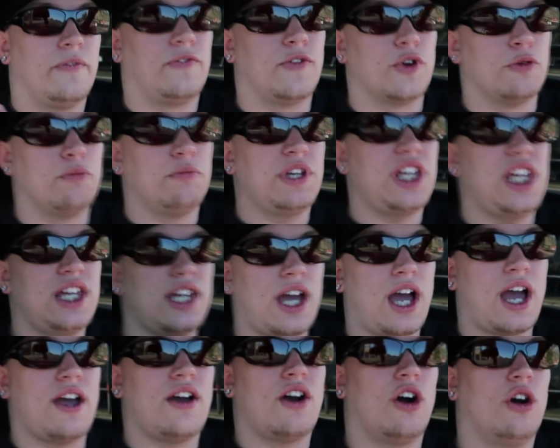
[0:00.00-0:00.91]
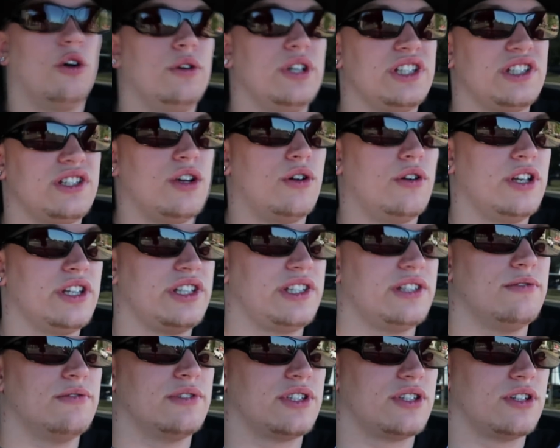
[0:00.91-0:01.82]
For me, I always
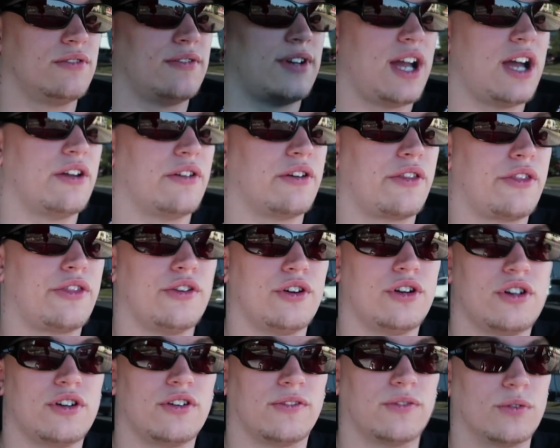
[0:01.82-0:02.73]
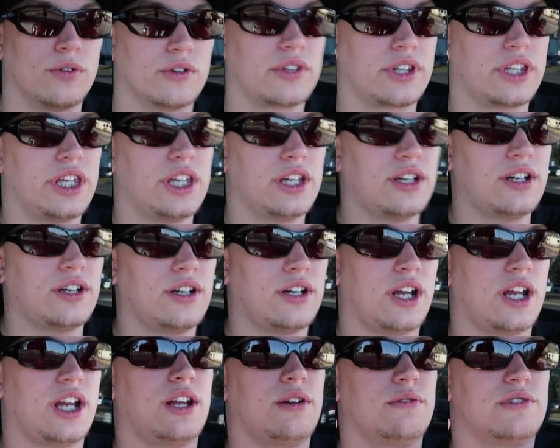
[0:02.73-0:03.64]
noticed it was around third or fourth gear
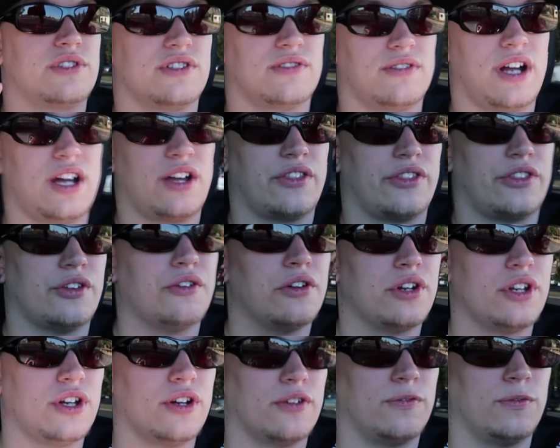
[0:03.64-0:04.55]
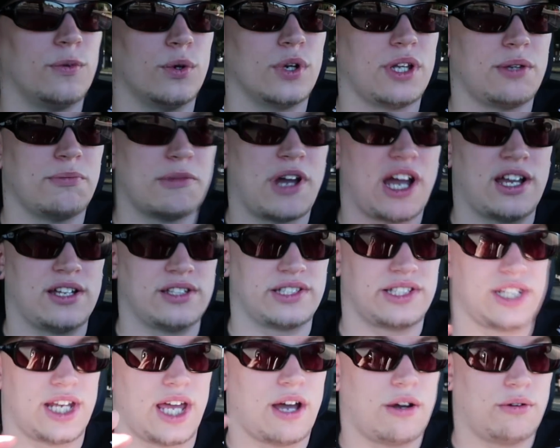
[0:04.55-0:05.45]
and it was around 30 or 40
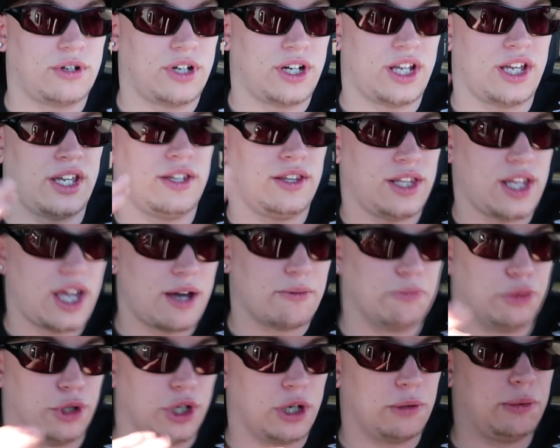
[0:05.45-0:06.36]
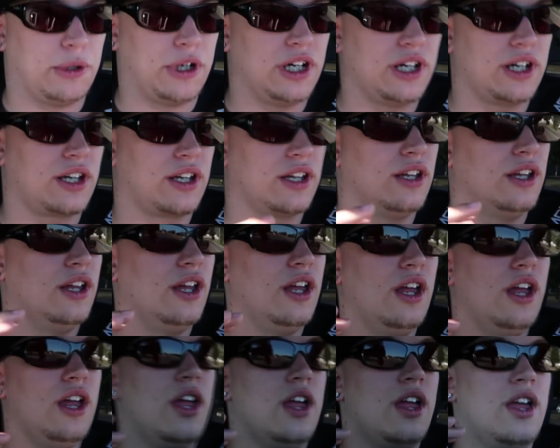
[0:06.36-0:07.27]
miles an hour in that ballpark.
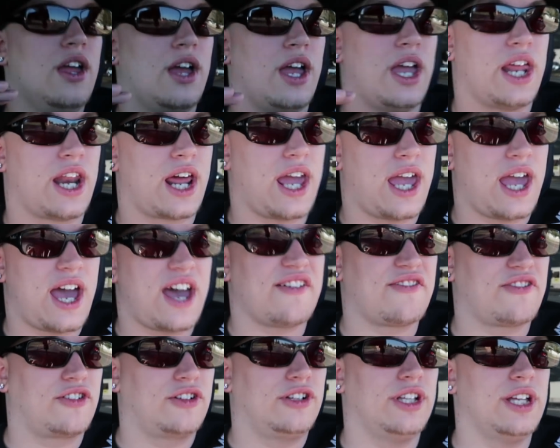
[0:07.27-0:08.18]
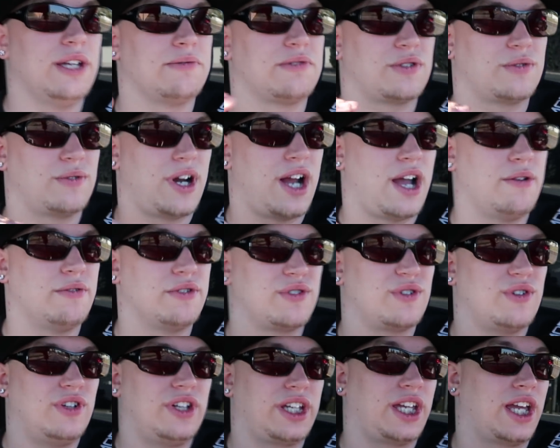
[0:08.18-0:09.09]
And I have clips where I
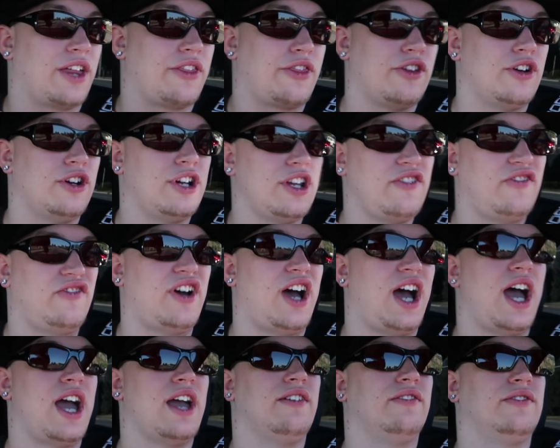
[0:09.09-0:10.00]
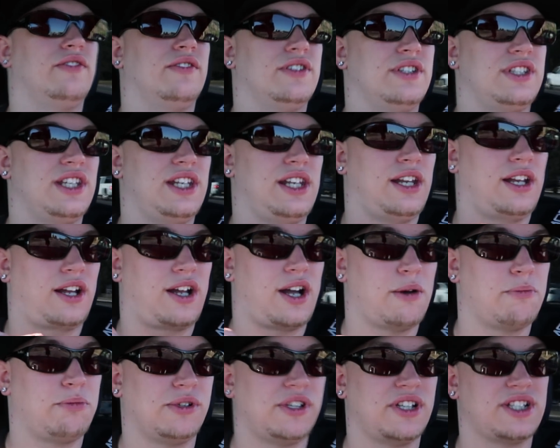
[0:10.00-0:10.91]
was rolling at 35, did it a
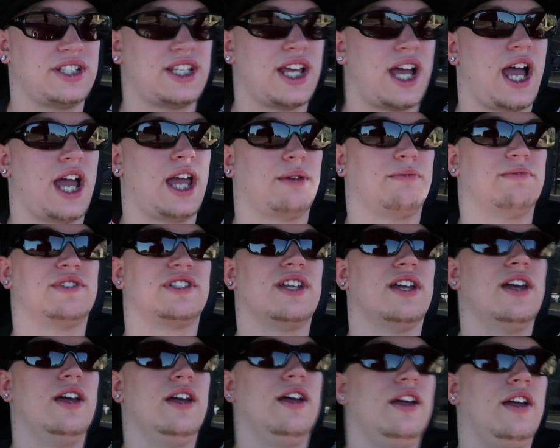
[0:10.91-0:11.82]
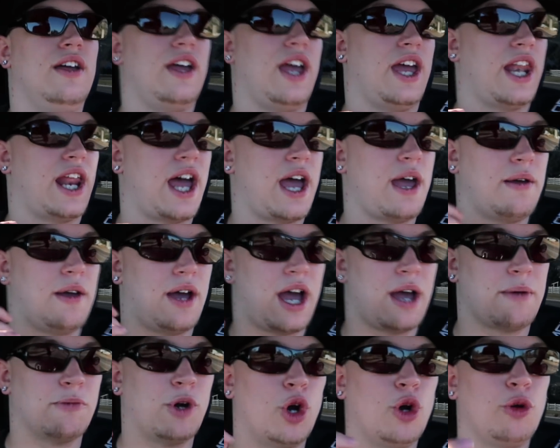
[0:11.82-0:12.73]
couple of times, and I'm